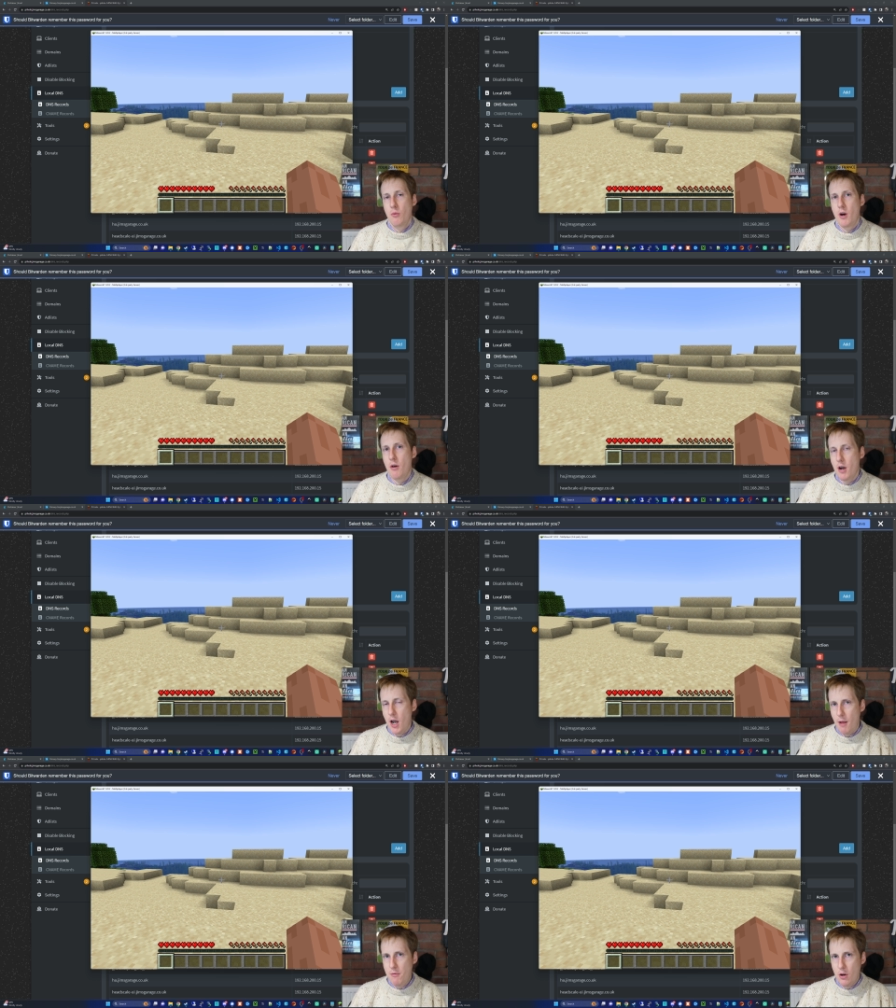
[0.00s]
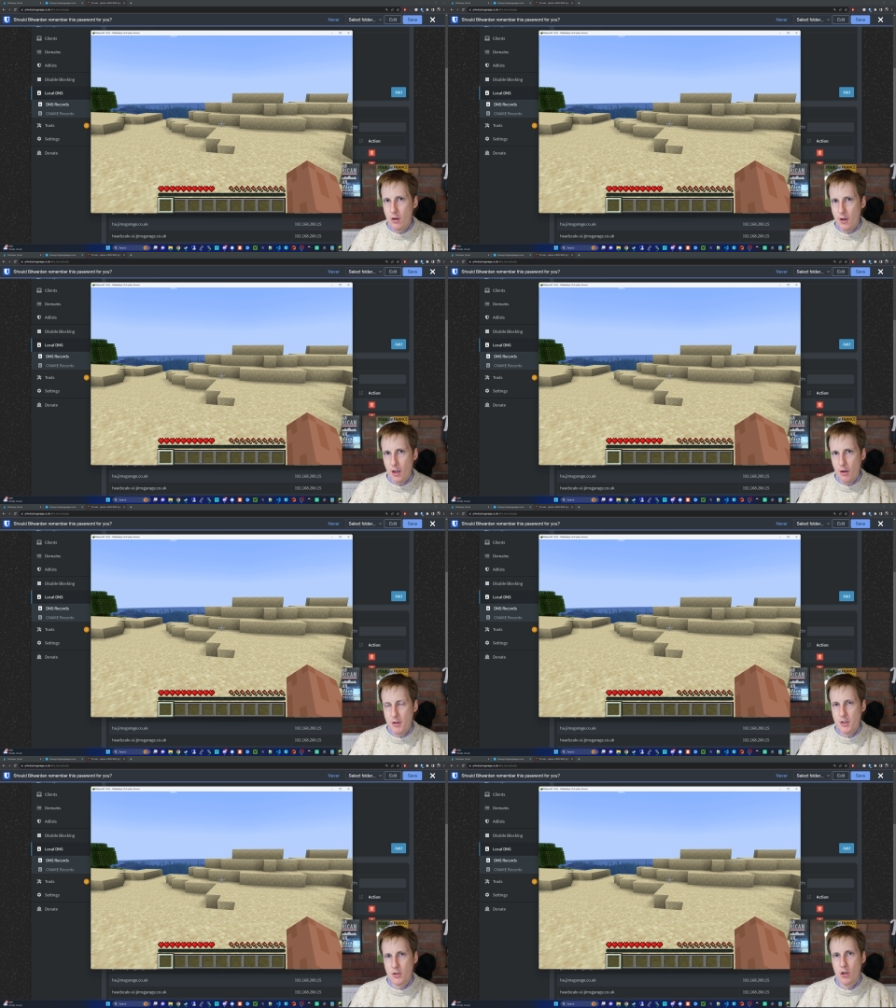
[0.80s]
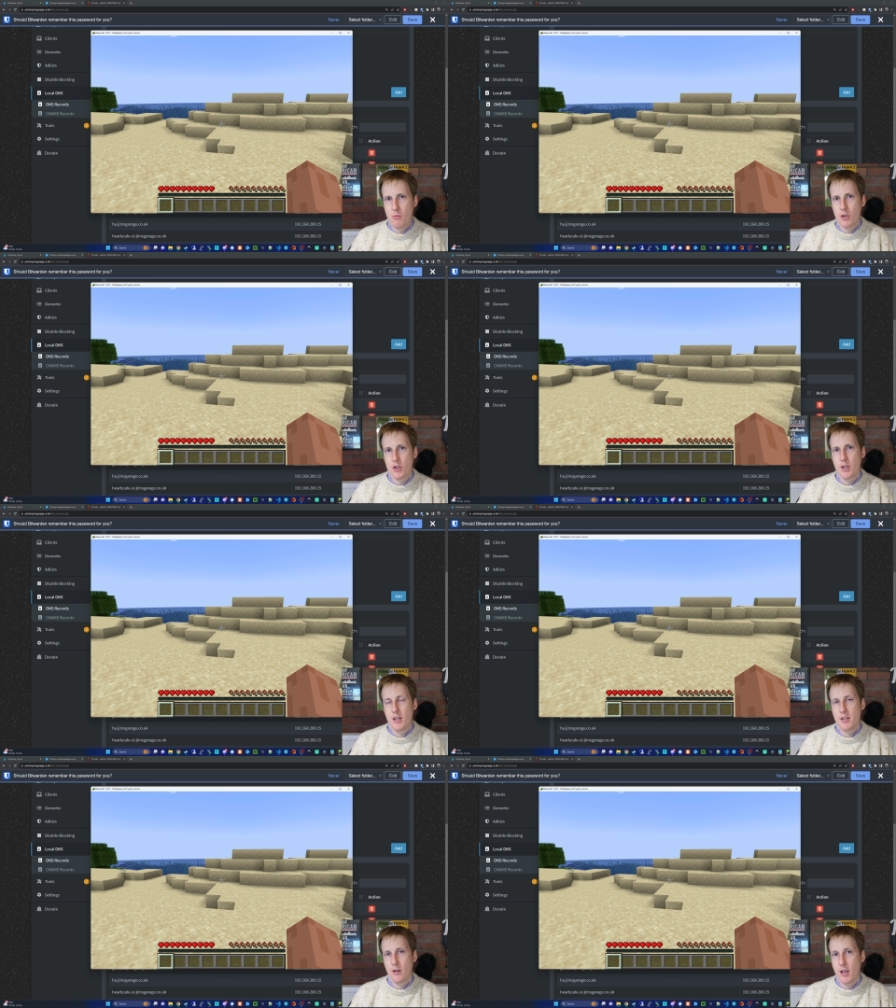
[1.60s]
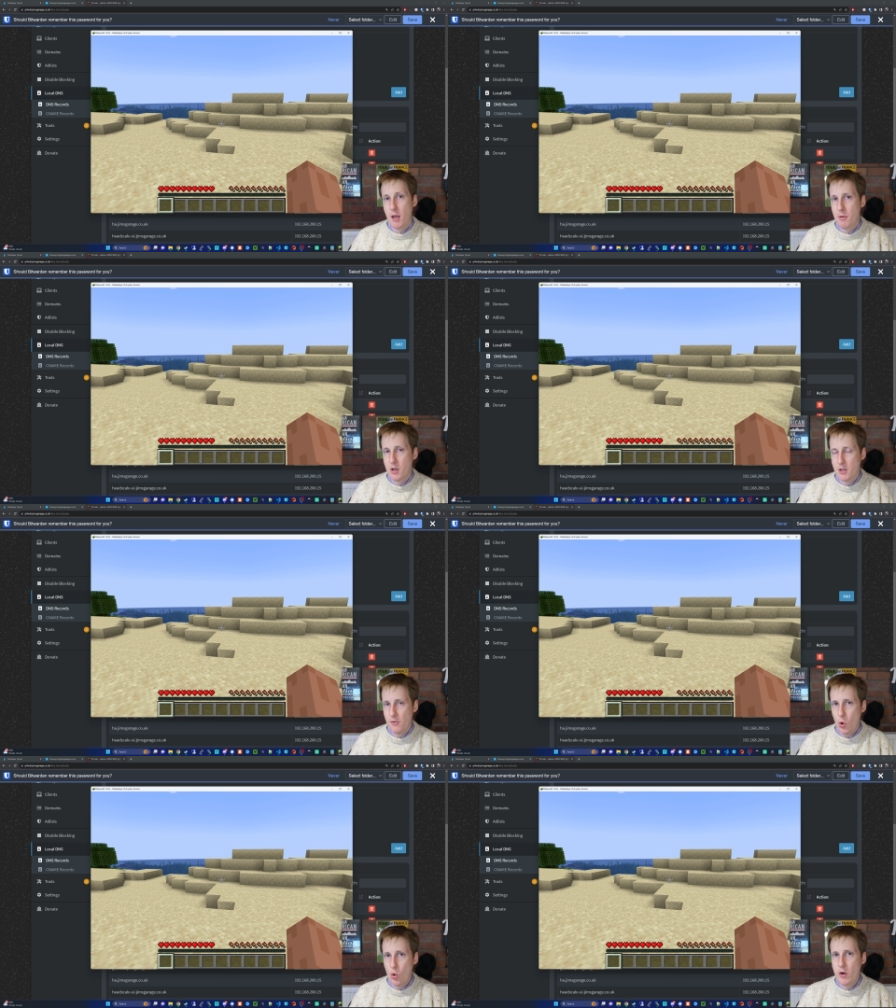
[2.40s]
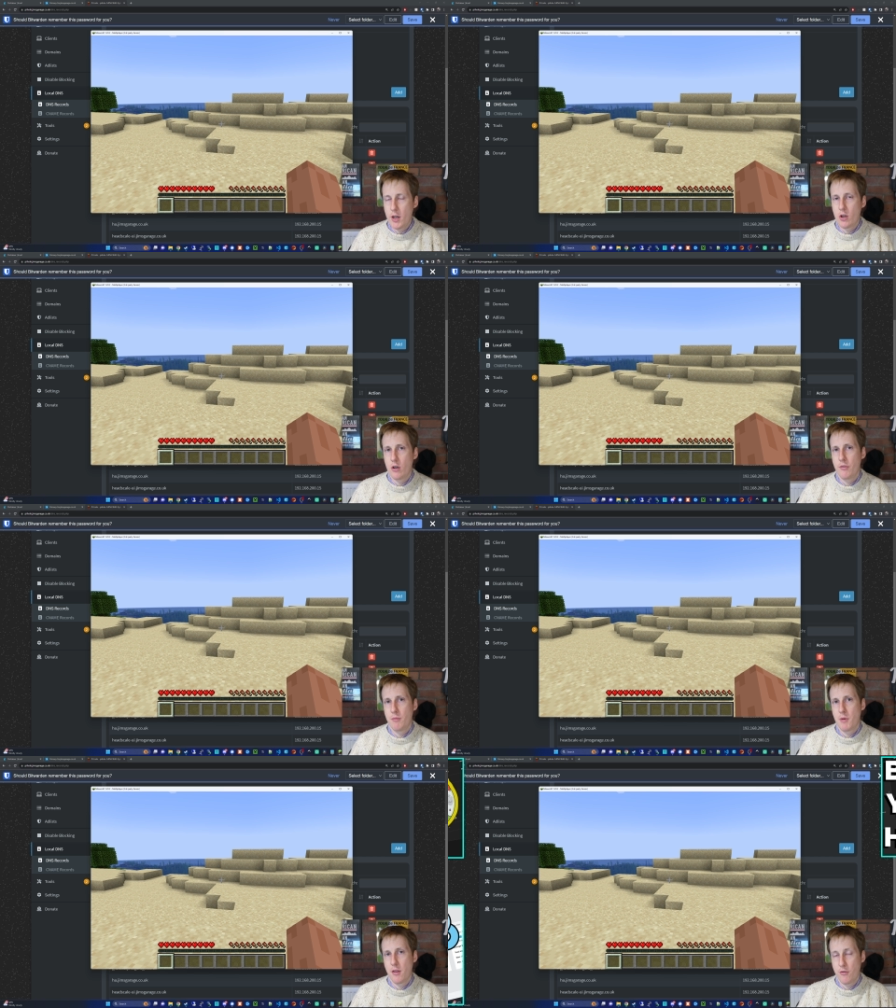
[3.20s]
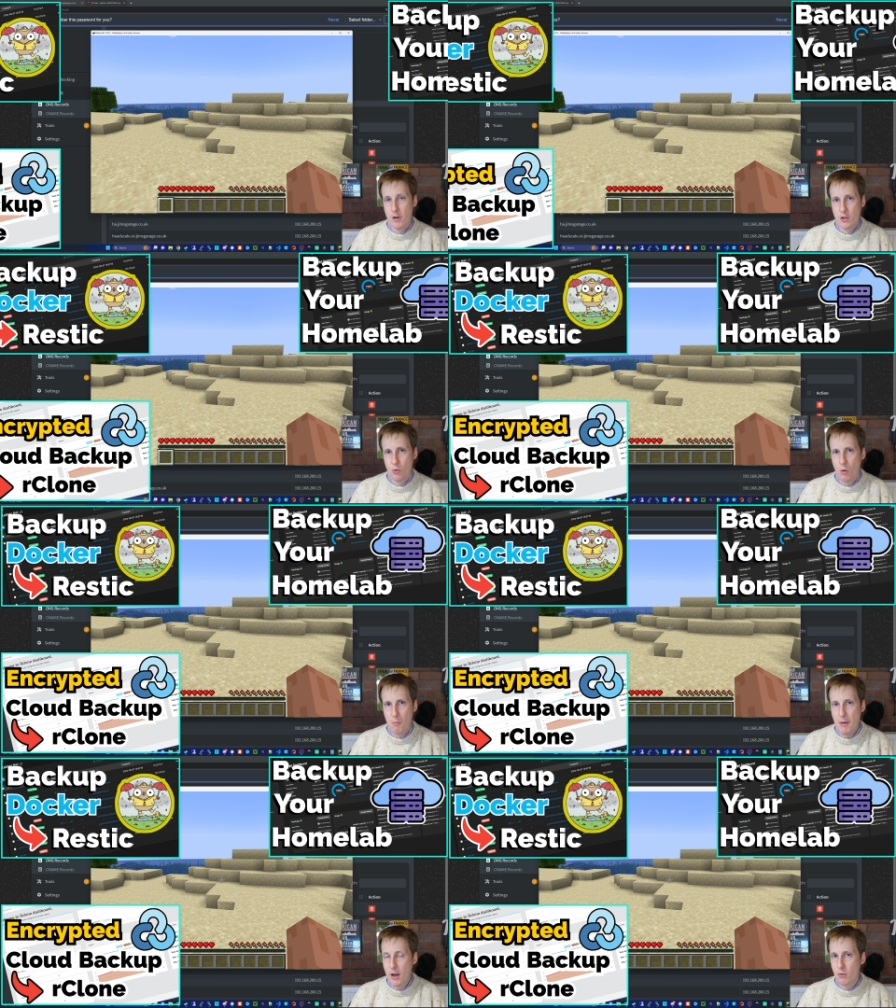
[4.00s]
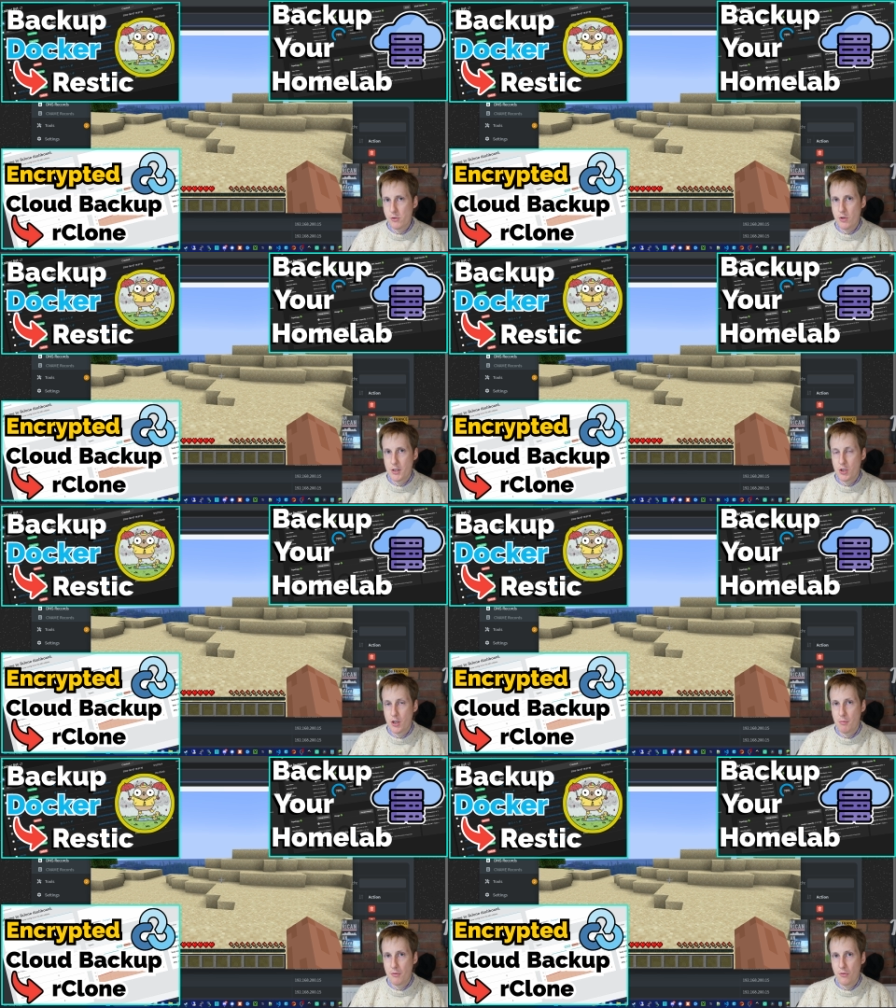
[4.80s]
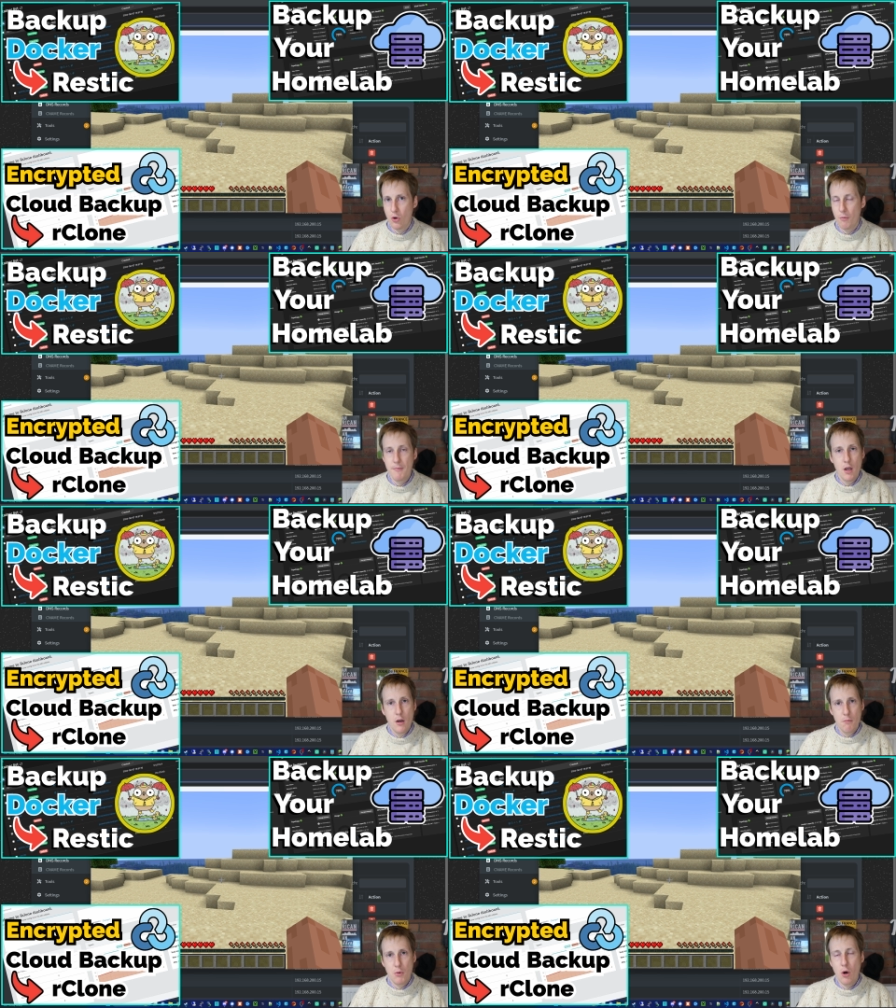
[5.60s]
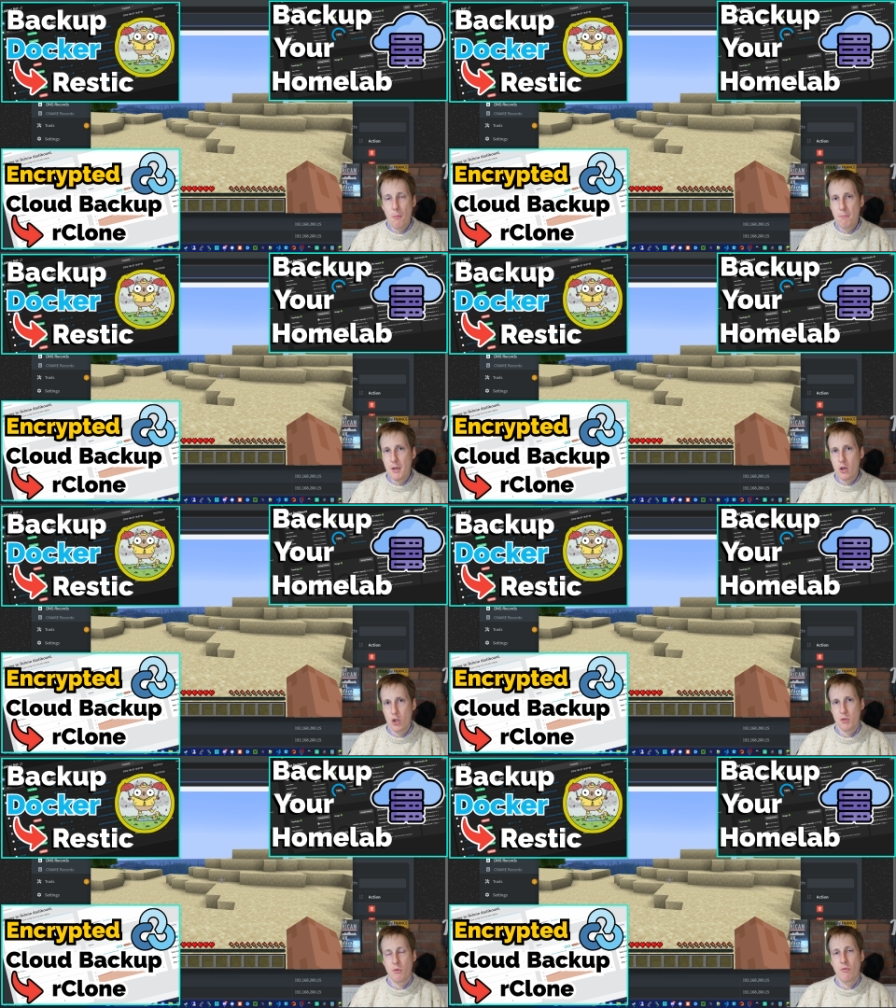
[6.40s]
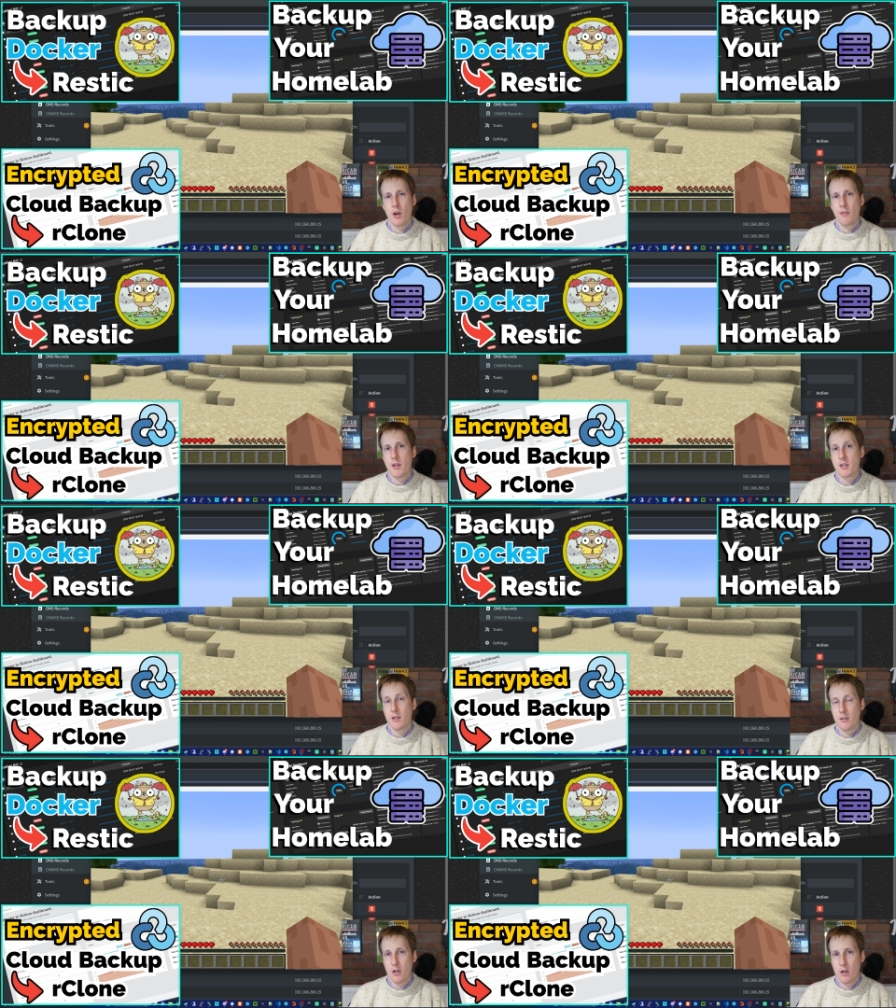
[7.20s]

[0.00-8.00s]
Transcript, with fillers: Well, I'm not going to go into too much detail here because I've already covered my 3-2-1 backup strategy before. But because we're running this in